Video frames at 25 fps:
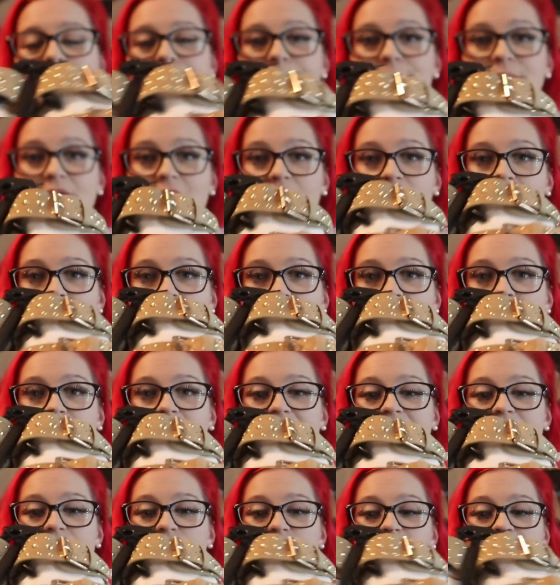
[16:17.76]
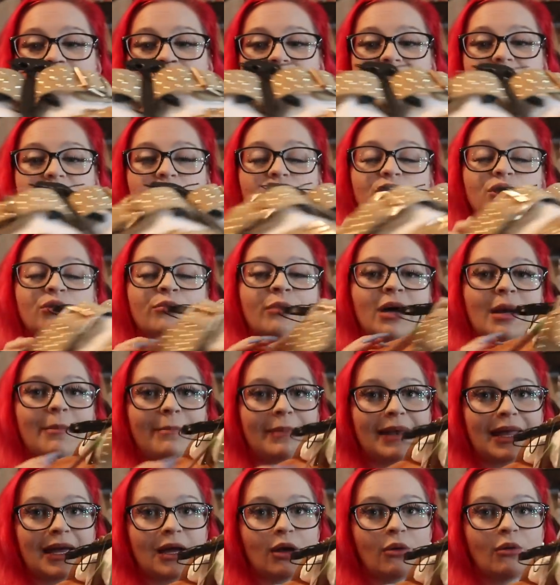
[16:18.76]
But, guys, when I tell you my
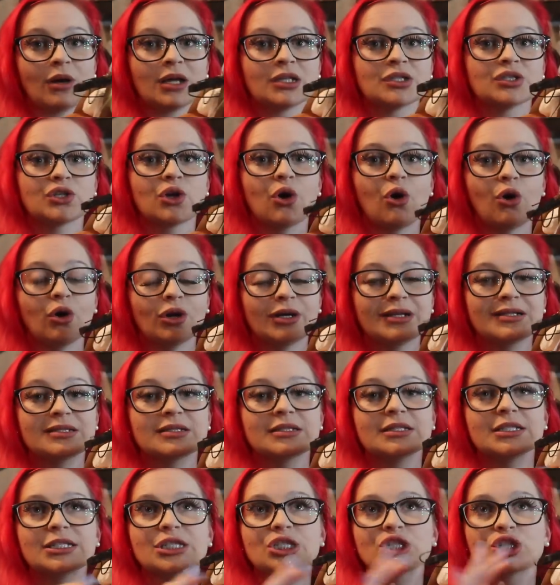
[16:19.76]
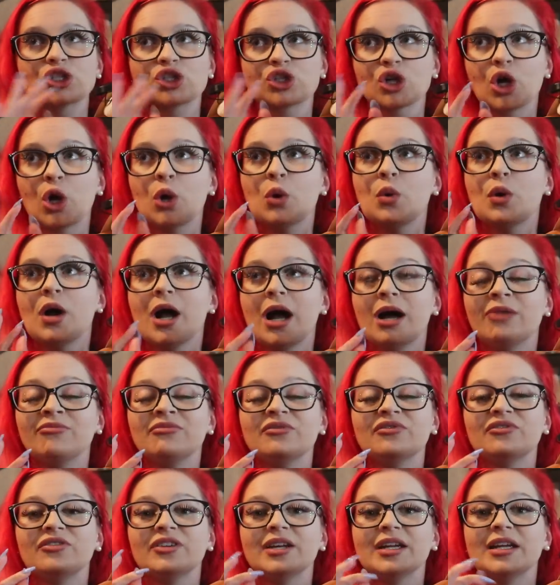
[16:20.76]
black ones are honestly so
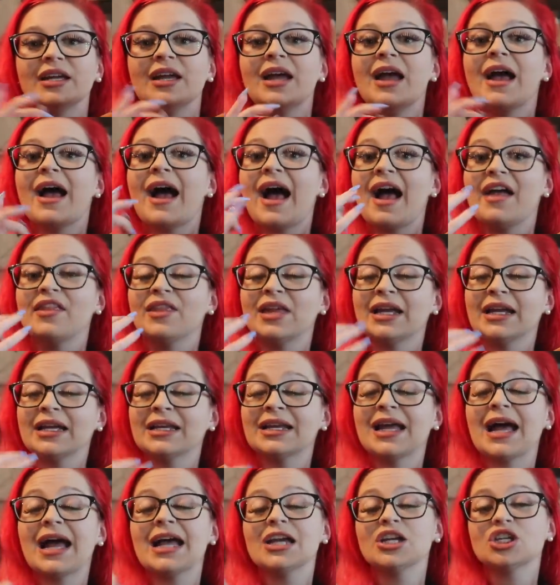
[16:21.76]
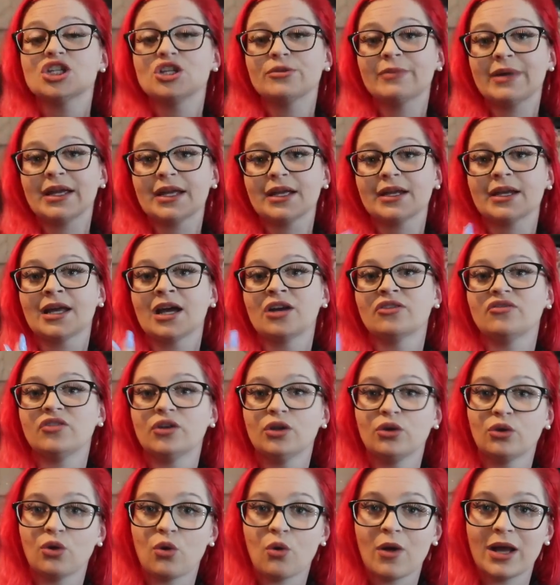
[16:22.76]
comfy, and they can actually make an outfit
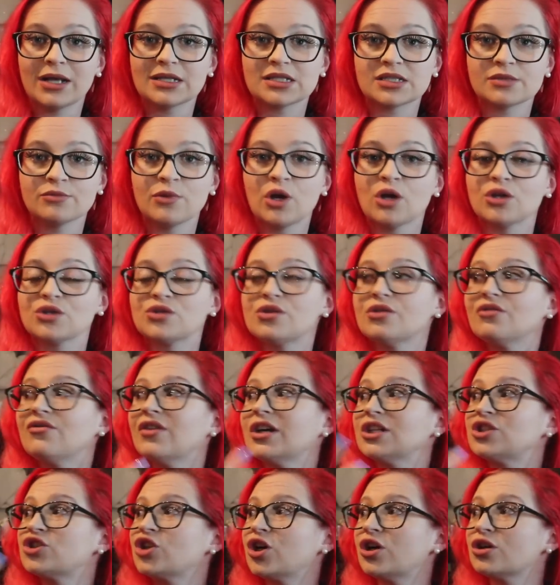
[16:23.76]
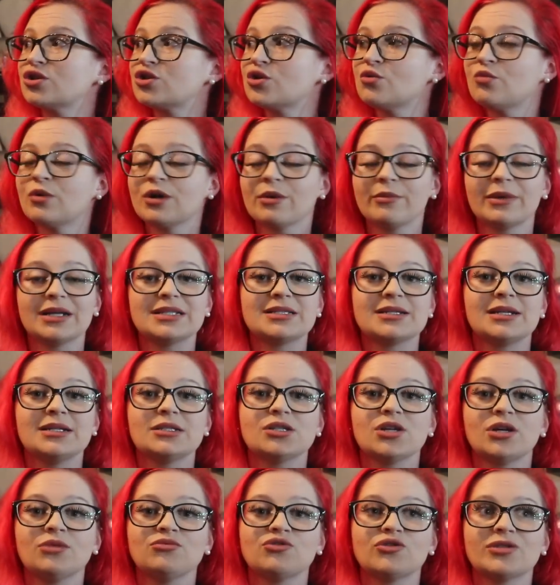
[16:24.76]
look quite smart. So if I chucked on one of my
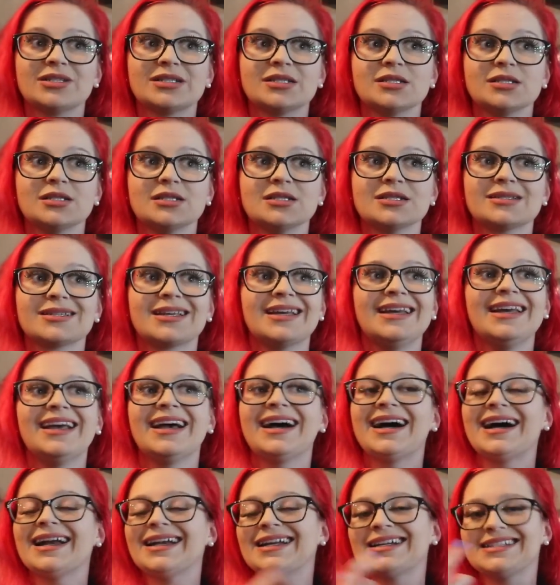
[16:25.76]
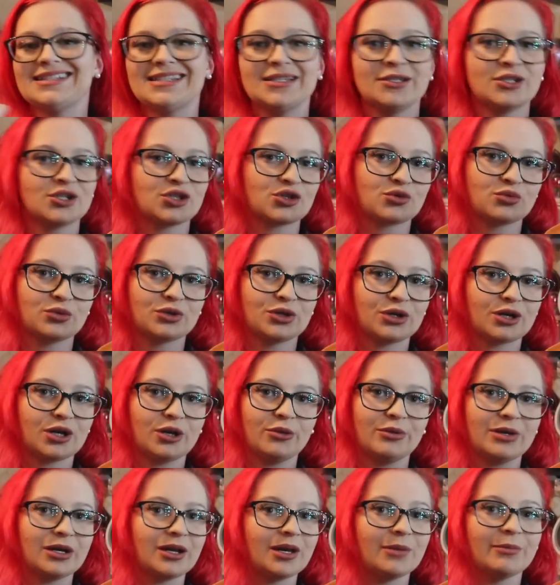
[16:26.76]
daytime dresses and I didn't just want to go
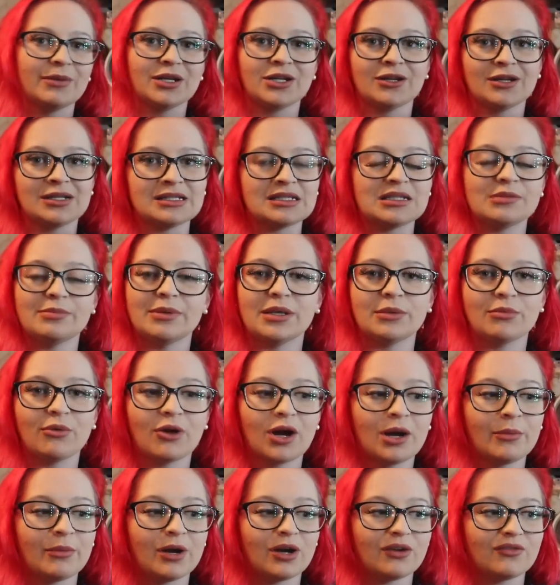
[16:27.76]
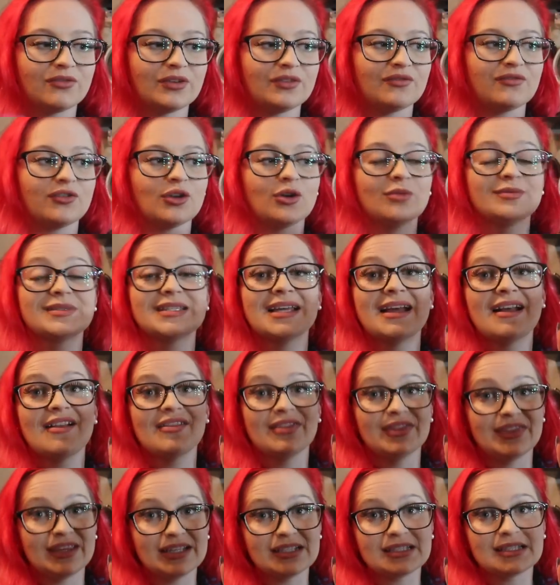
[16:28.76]
in like my ninety p Primark flip-flops,
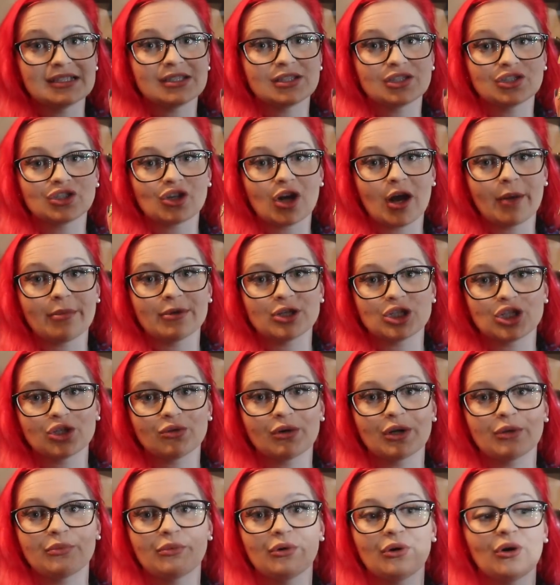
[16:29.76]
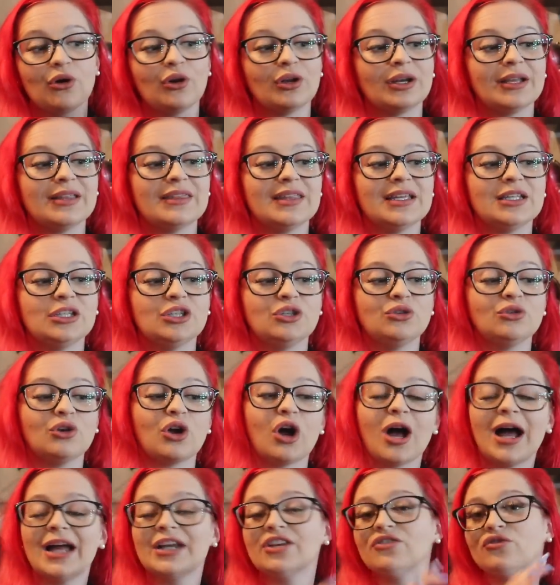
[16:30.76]
this is the type of shoe I'd put on. And then you
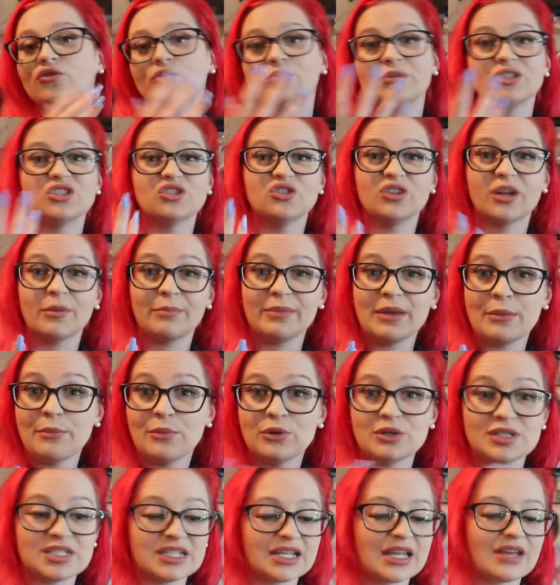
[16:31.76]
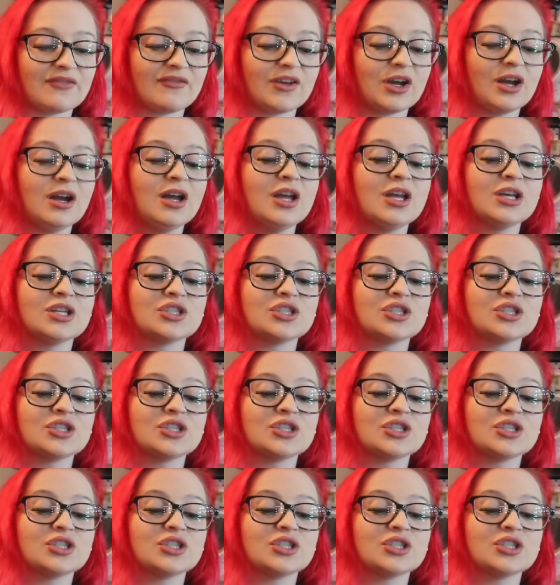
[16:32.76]
kind of almost look a bit put together.